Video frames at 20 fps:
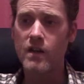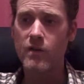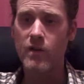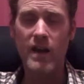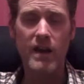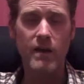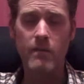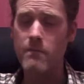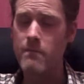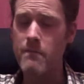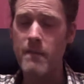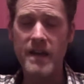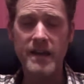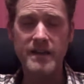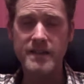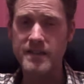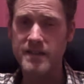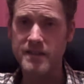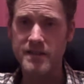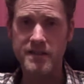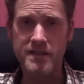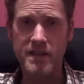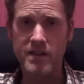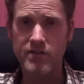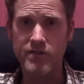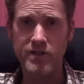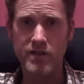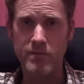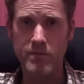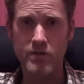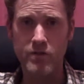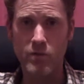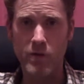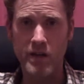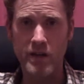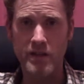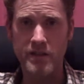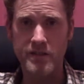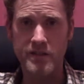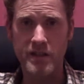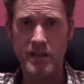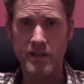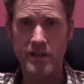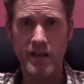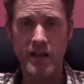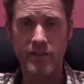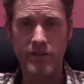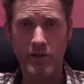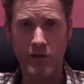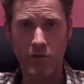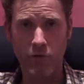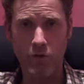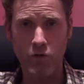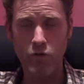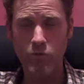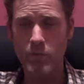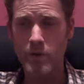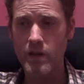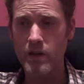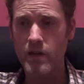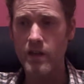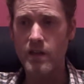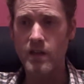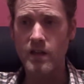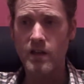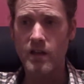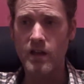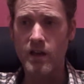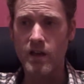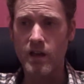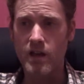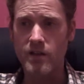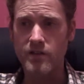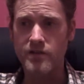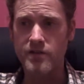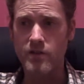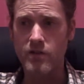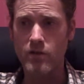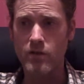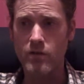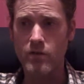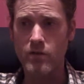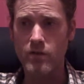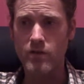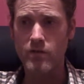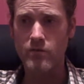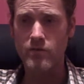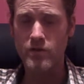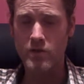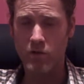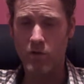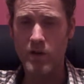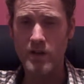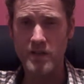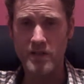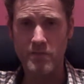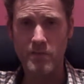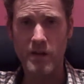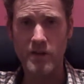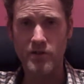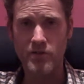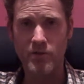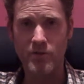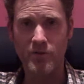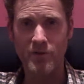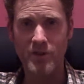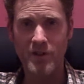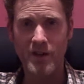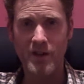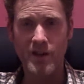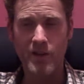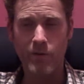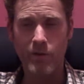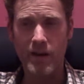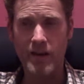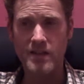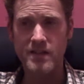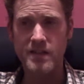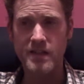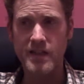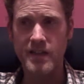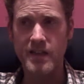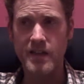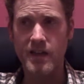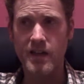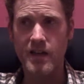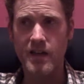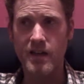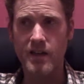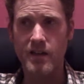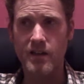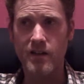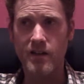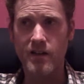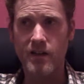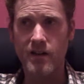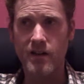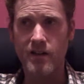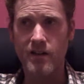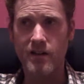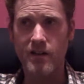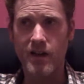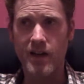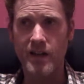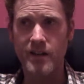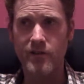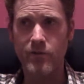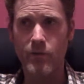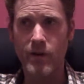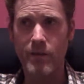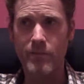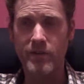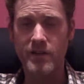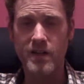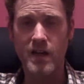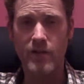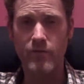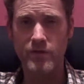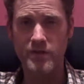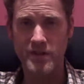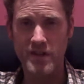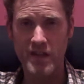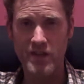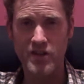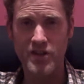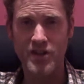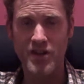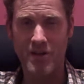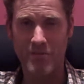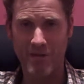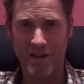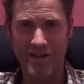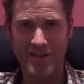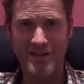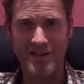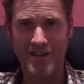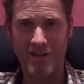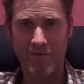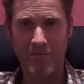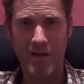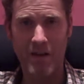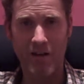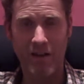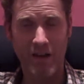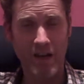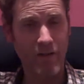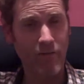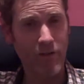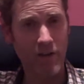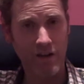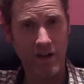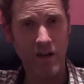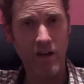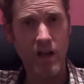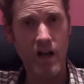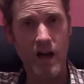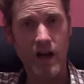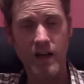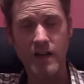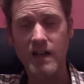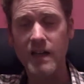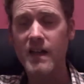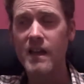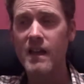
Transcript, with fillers: Had amazing synergy between us and, and the group, uh, so it was quite special. We actually uh, I had to wrap the conversation up actually about 11 o'clock.